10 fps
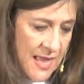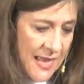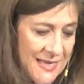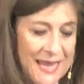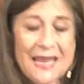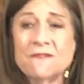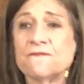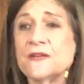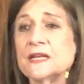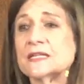an
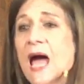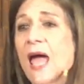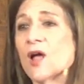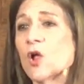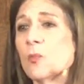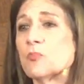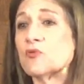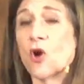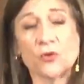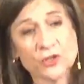infantile
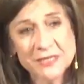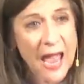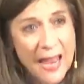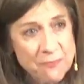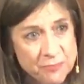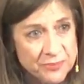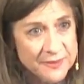prototype.